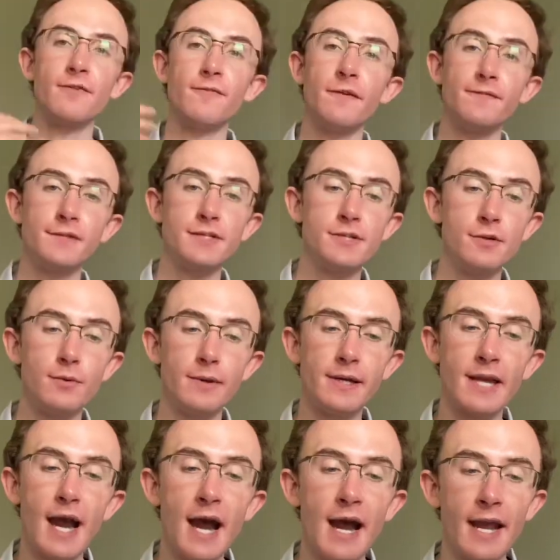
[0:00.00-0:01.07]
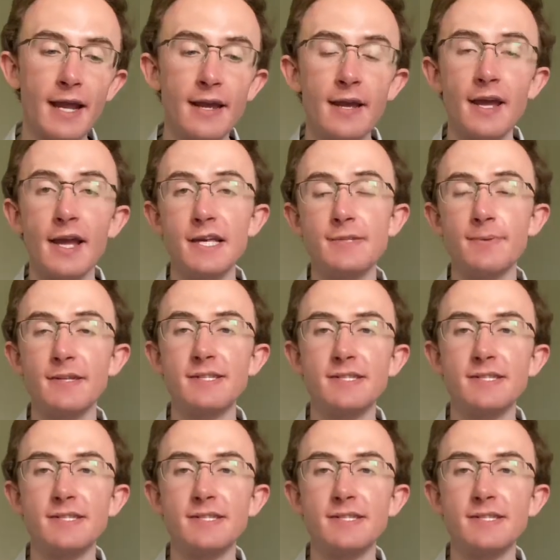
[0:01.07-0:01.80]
the 52-week high has been